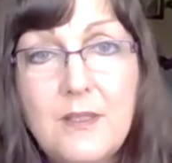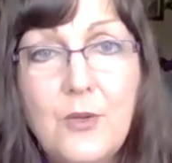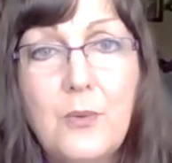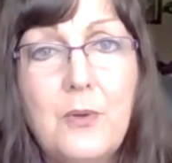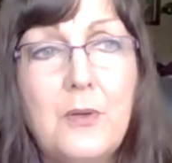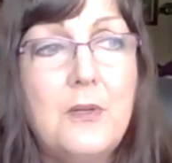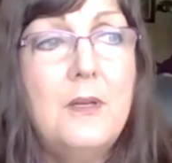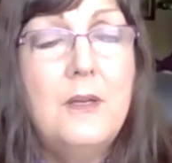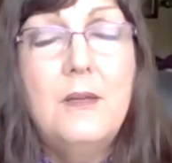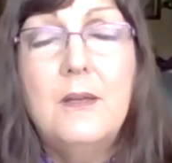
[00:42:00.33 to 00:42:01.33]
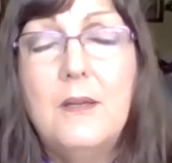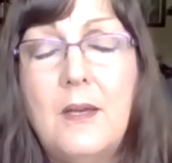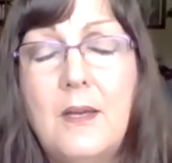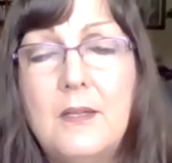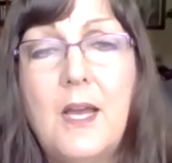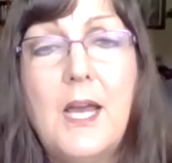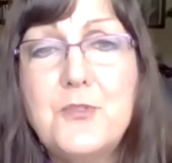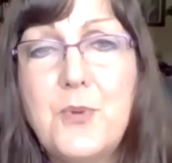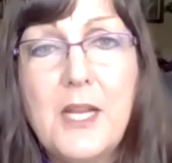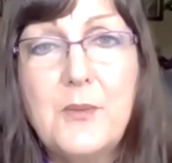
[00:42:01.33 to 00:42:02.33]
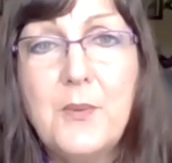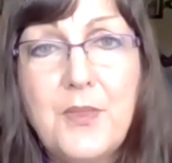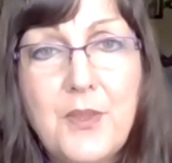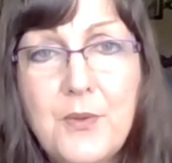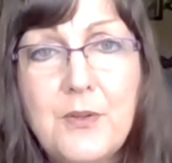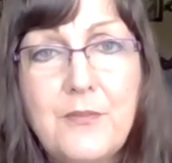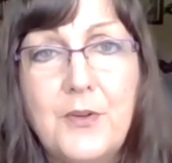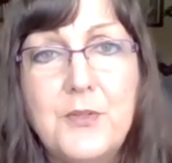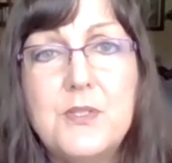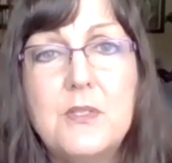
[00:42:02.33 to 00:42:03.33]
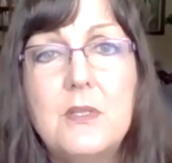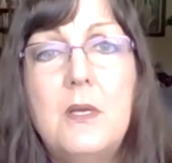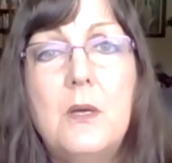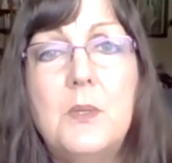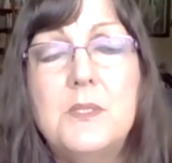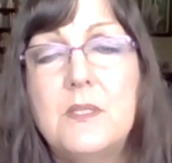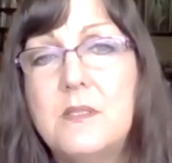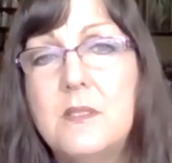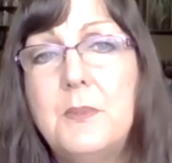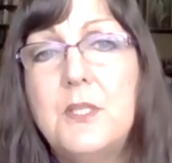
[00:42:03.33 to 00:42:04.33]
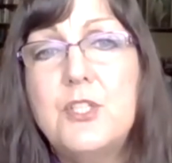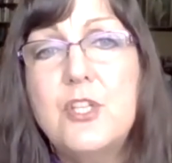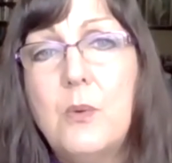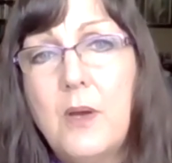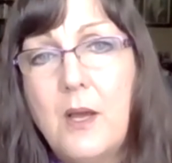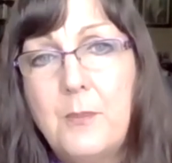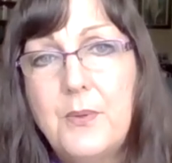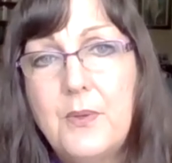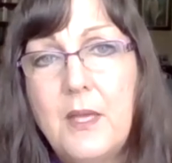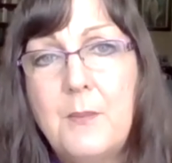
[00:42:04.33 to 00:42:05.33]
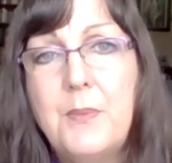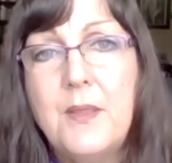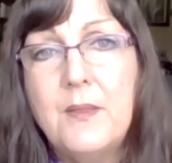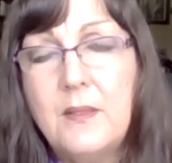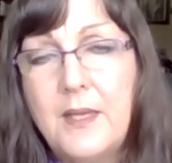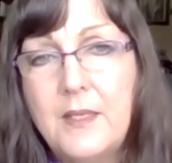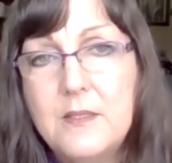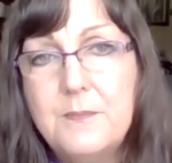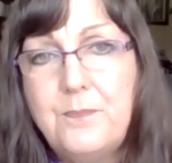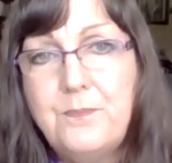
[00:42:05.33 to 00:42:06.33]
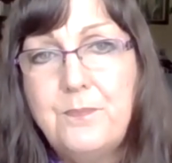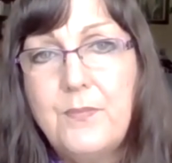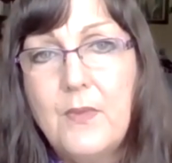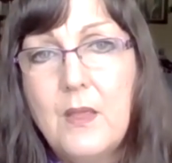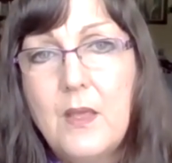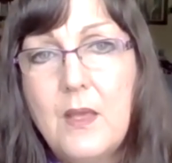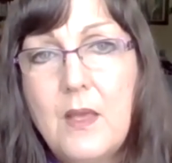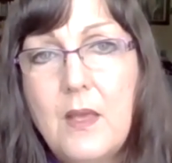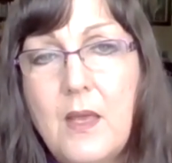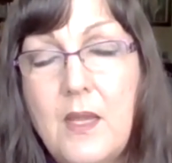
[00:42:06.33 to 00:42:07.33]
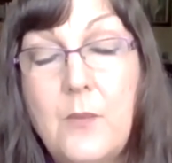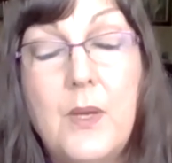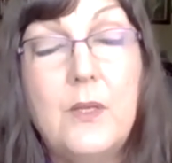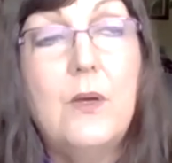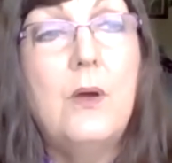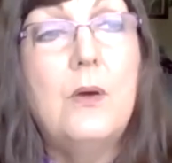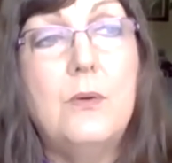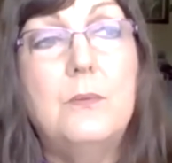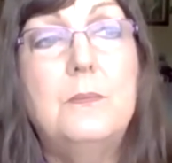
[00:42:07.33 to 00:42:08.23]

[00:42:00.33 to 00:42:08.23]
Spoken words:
your contract with the universe was to simply show up and be the light? And he went, oh.